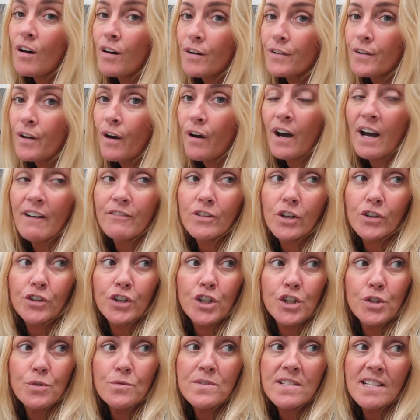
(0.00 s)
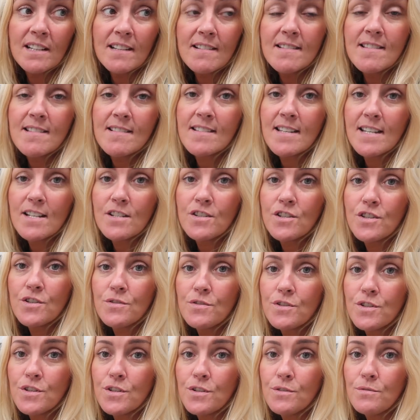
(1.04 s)
Oh no, I've got the utility sink
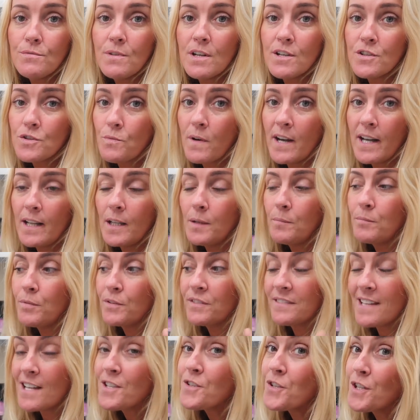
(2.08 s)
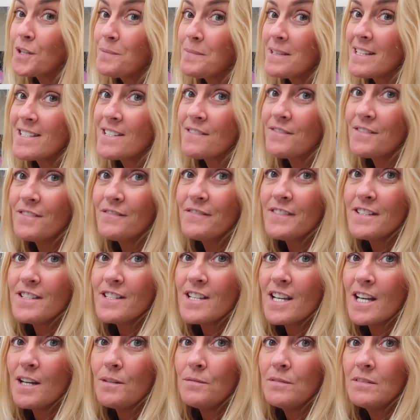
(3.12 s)
to do as well, but that's gonna be a different
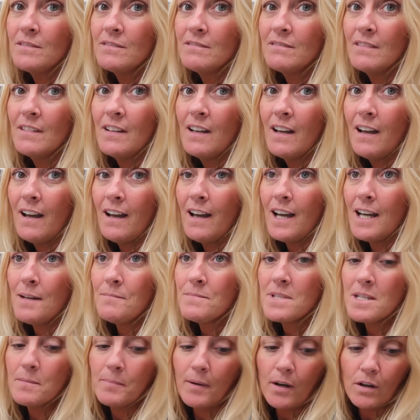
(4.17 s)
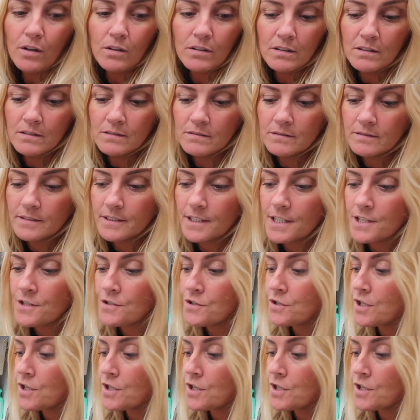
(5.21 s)
video. Empty bottle is